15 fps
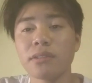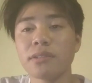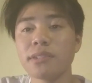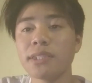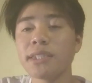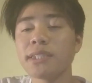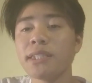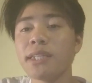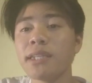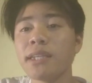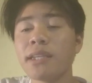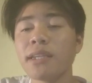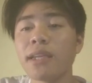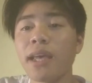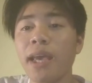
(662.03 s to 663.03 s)

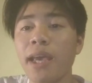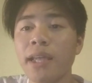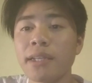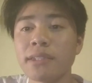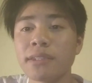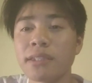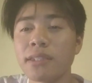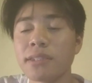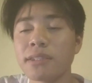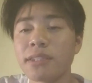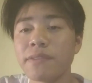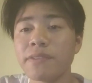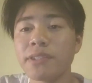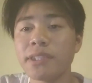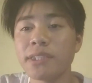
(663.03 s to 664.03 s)

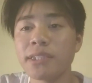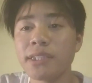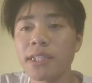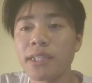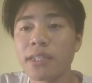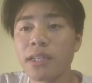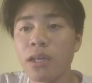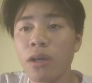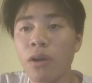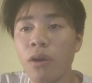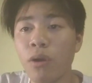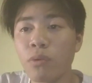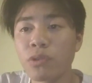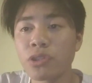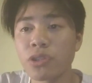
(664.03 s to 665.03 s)
1676,
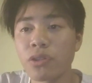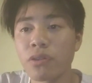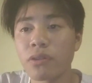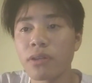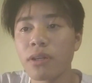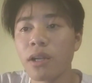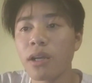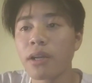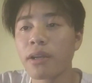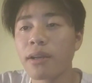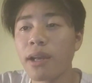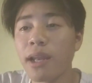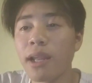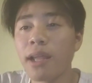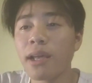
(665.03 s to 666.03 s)
Hooke saw
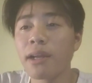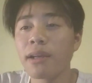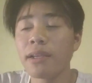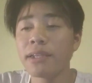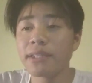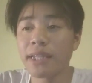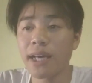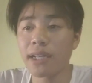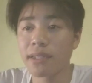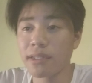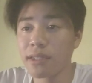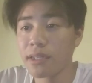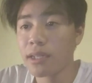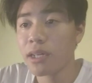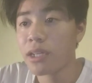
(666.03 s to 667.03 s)
clearly that
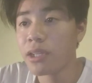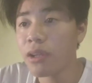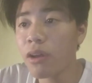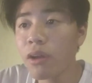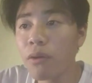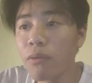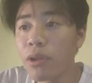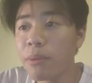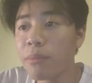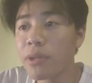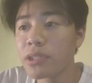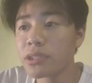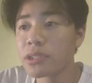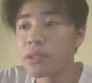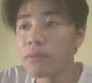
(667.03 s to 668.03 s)
not only
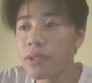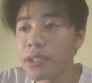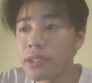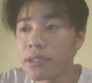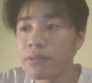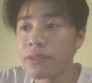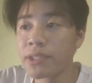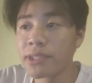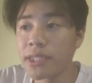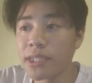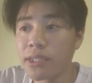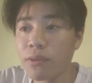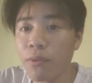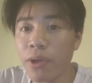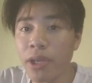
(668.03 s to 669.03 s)
must solids
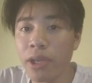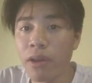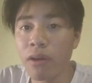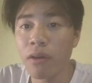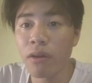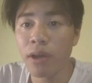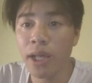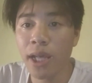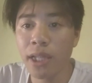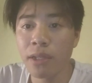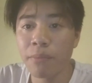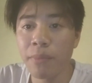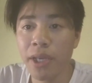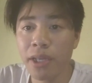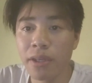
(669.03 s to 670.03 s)
resist weight or
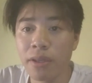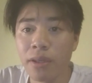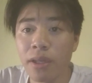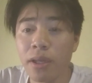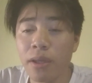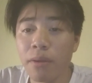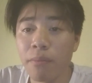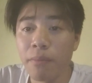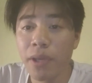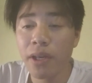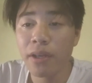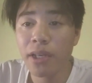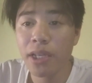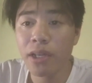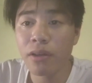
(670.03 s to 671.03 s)
other
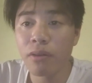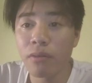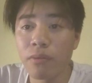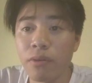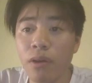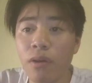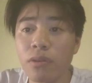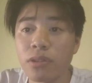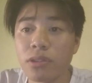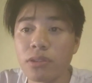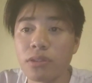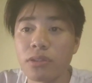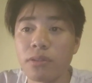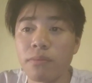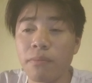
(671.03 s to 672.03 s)
mechanical
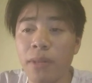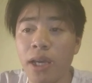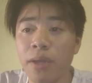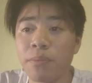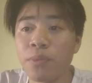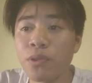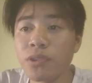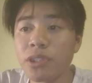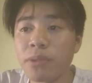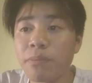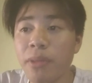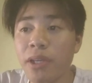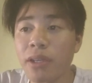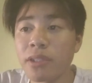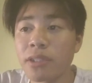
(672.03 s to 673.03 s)
loads by pushing
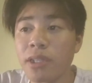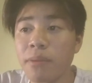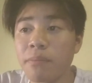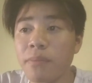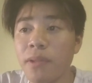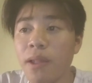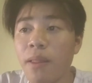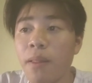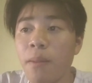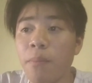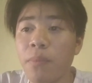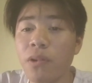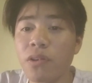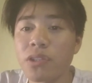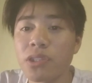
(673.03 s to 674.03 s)
back on them,
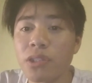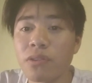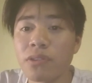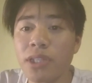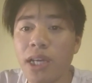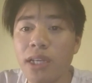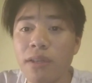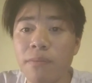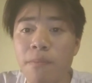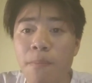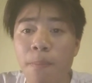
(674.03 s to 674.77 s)
but also that